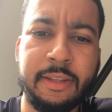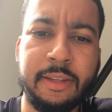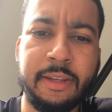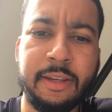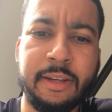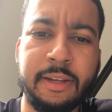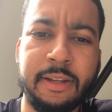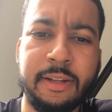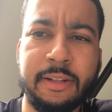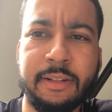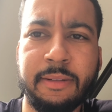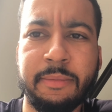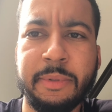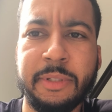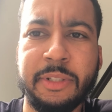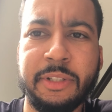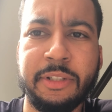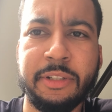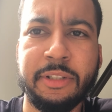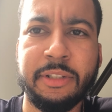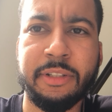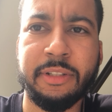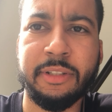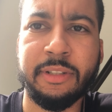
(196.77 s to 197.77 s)
yeah, let me
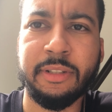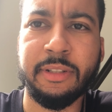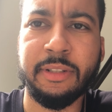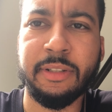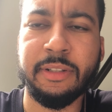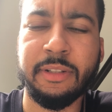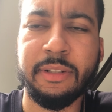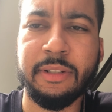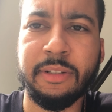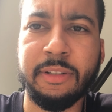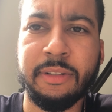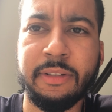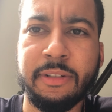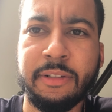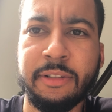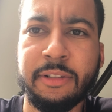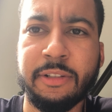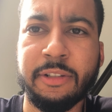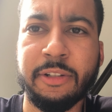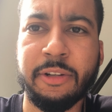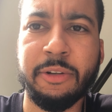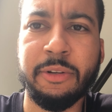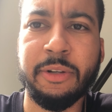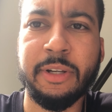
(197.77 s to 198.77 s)
just
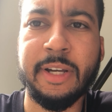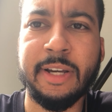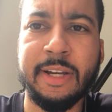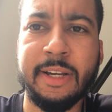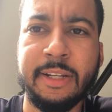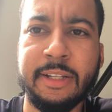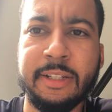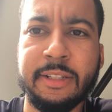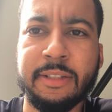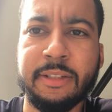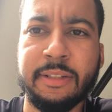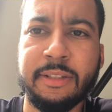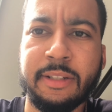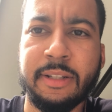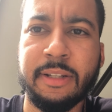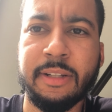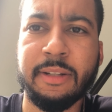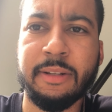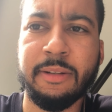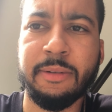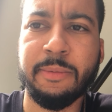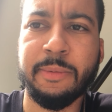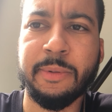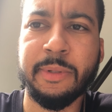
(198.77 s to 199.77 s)
show you guys
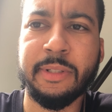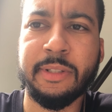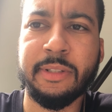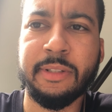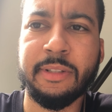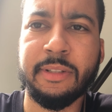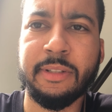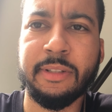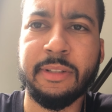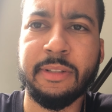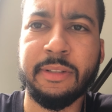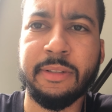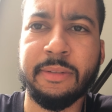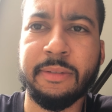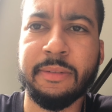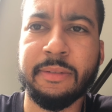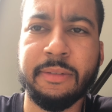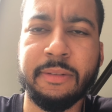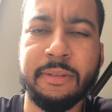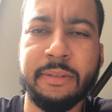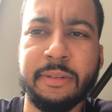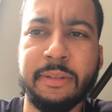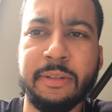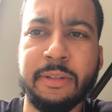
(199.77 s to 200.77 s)
what's
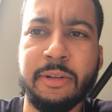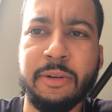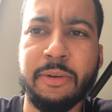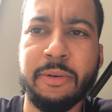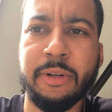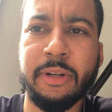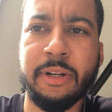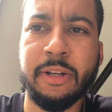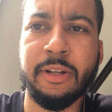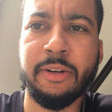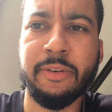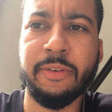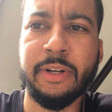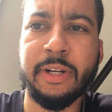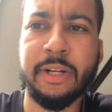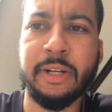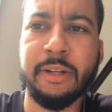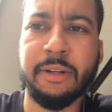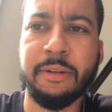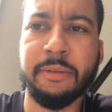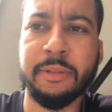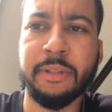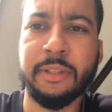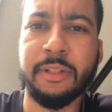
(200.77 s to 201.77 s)
going on right
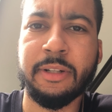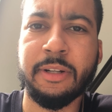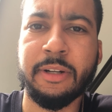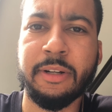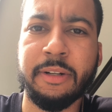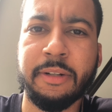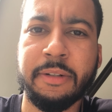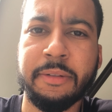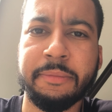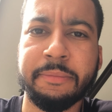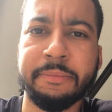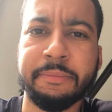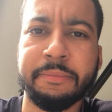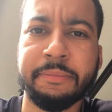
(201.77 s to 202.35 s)
now with the car.